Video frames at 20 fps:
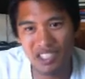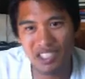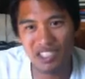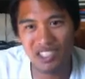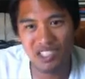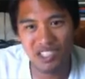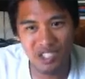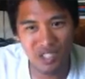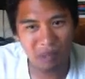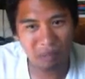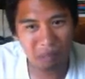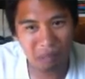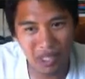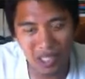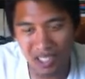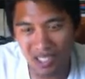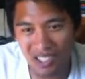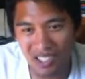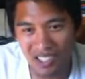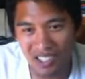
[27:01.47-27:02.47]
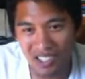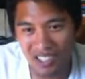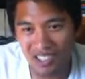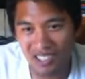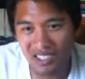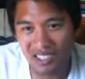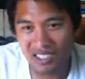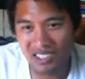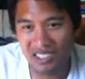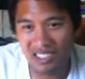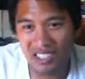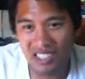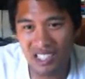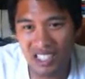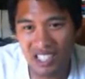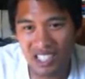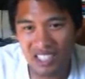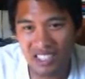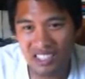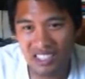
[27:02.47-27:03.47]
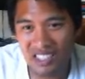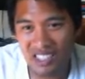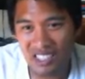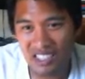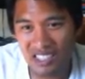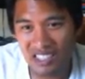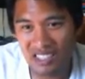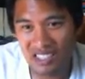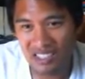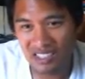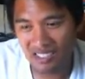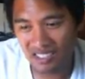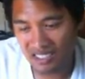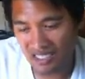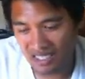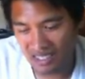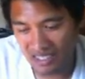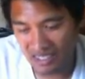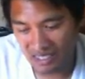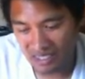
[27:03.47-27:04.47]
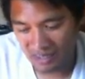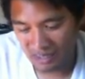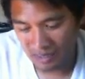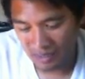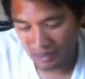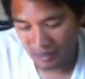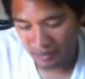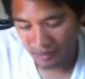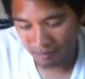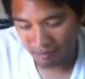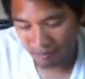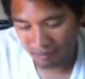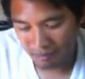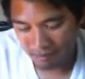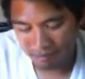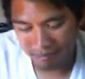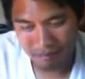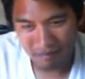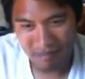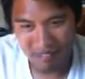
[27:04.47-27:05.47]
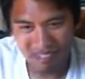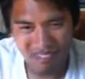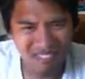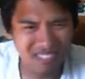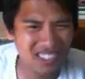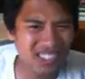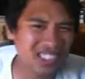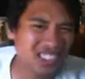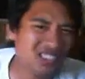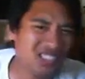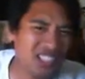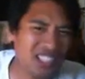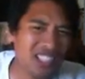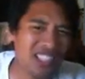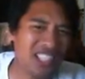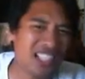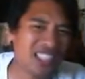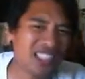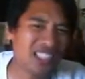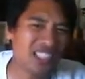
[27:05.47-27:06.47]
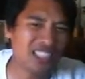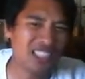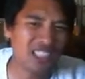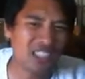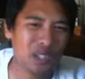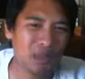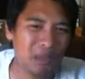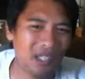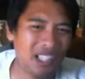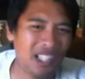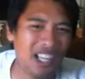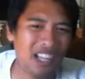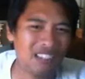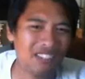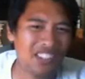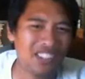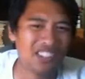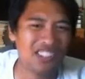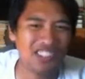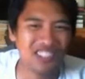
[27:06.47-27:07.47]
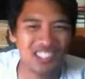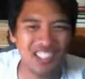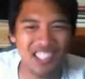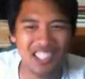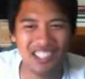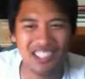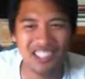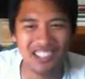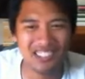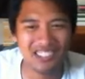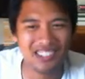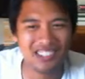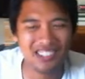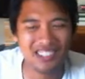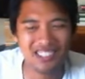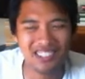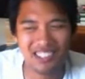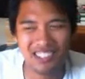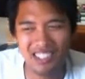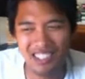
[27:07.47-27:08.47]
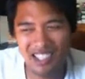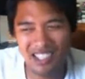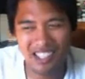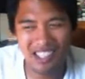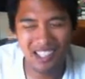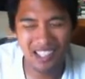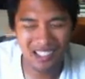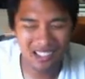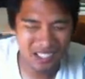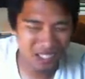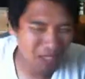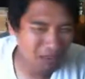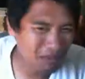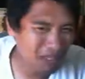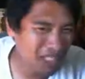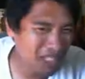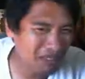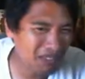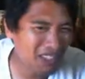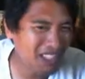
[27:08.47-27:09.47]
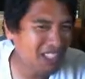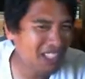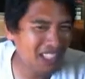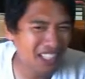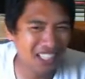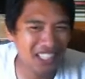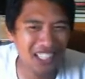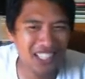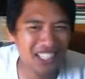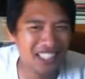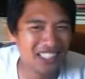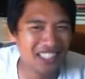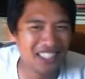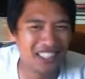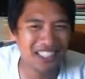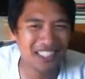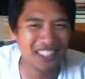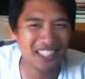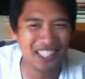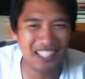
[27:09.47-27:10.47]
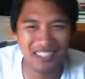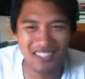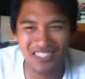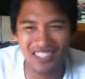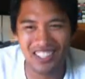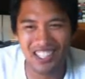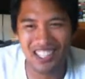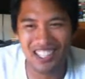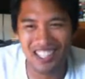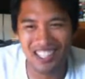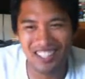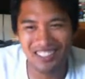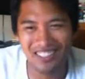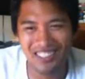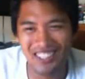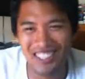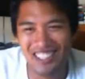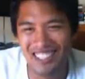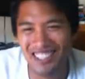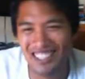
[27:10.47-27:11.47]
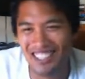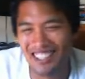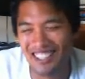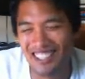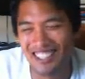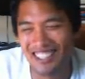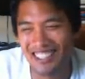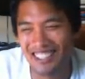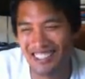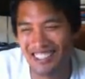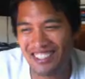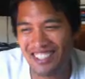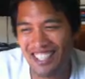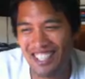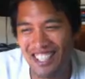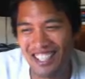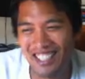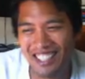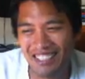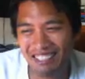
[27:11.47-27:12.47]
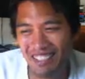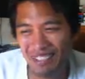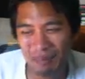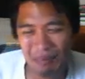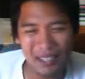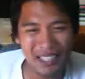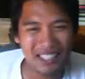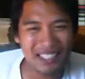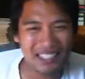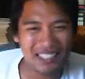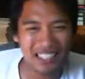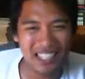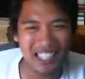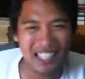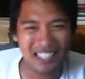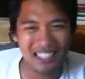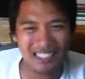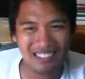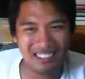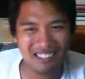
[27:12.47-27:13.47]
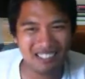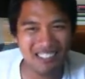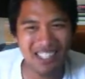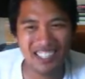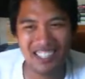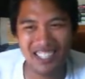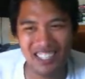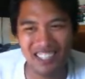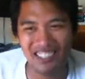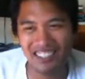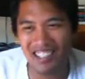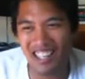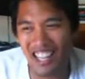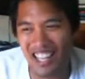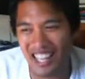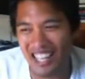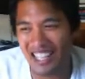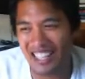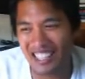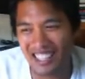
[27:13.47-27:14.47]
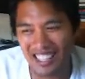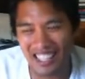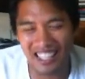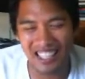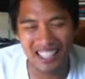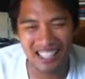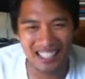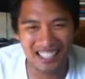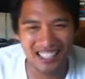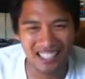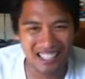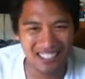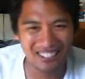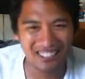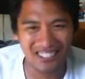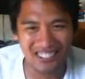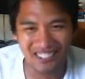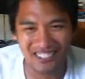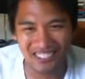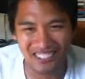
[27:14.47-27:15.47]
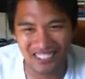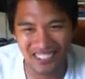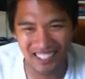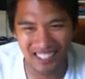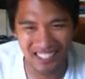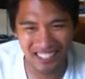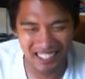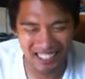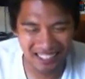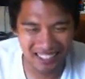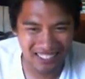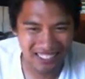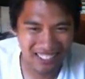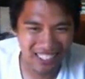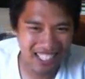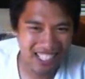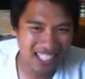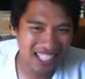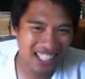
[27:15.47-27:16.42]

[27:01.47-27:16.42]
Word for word: beating the Jim Millers, you know, um, which is funny actually because he beat Rafael Dos Anjos. So maybe he is a top guy, but you know, he never beats the guys when they're at that level, you know.